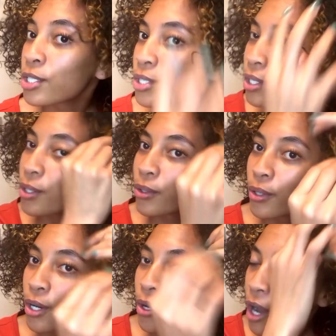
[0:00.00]
So
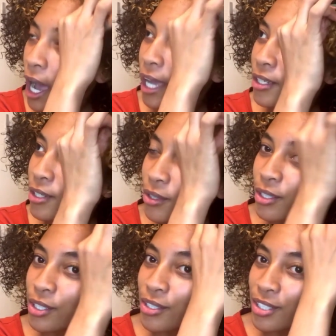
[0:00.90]
I
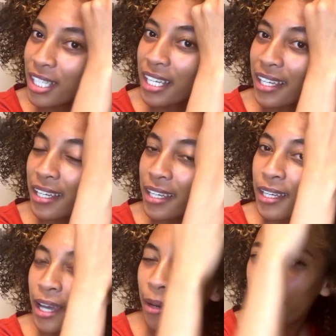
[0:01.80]
don't usually
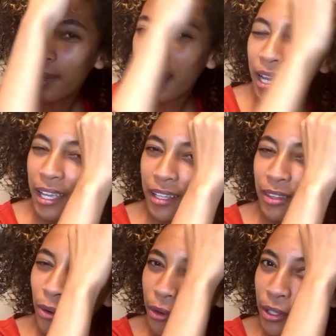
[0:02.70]
apply
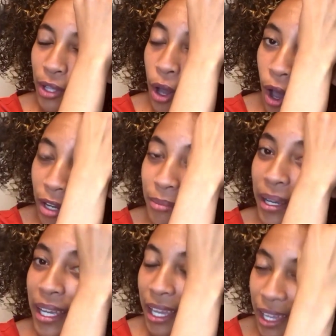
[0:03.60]
the oil on my
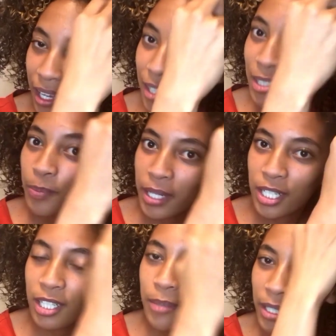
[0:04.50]
hair,
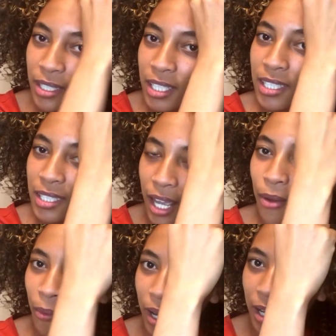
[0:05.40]
especially because it's day
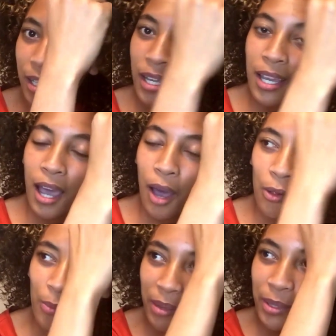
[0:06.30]
1.
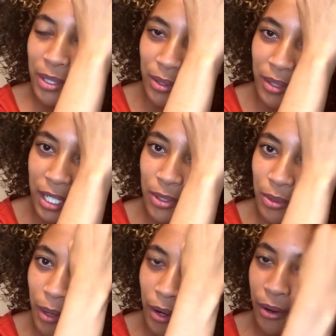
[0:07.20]
I'll maybe do that
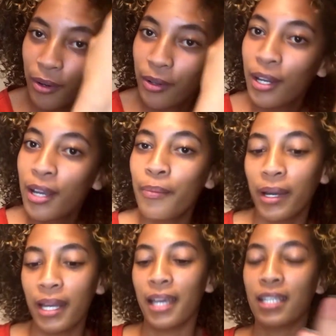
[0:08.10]
tomorrow,
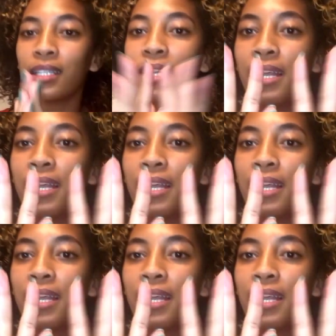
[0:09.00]
but I still